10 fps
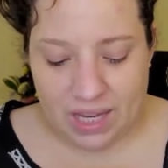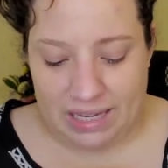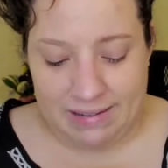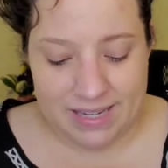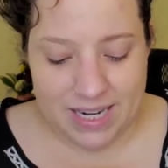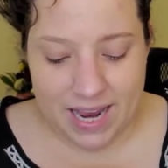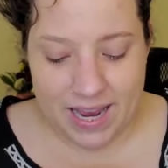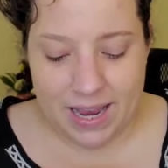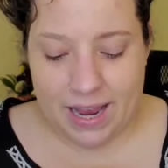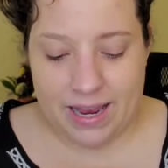And
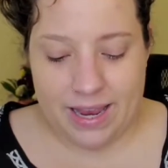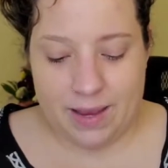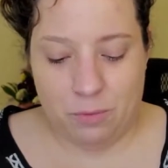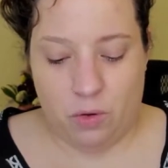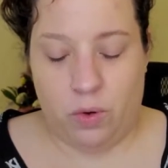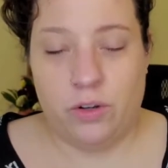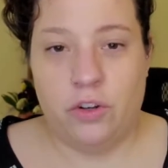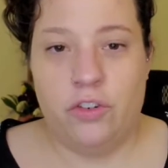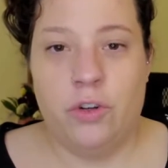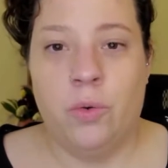today I am going
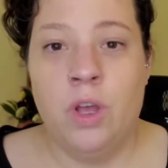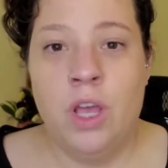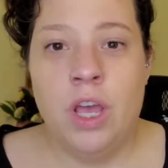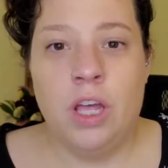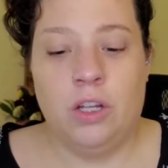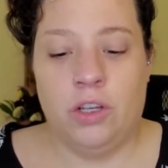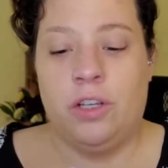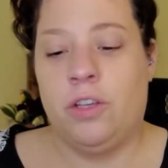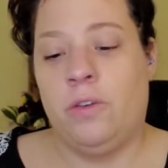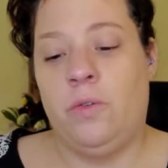to do a look
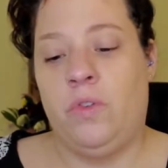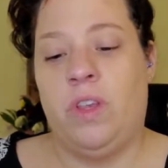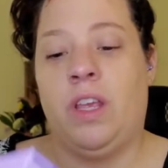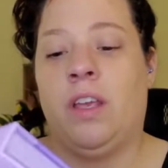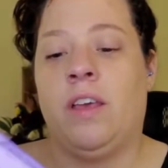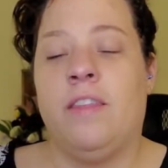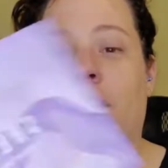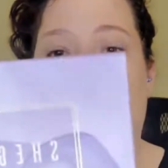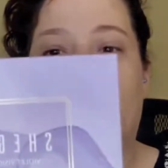using the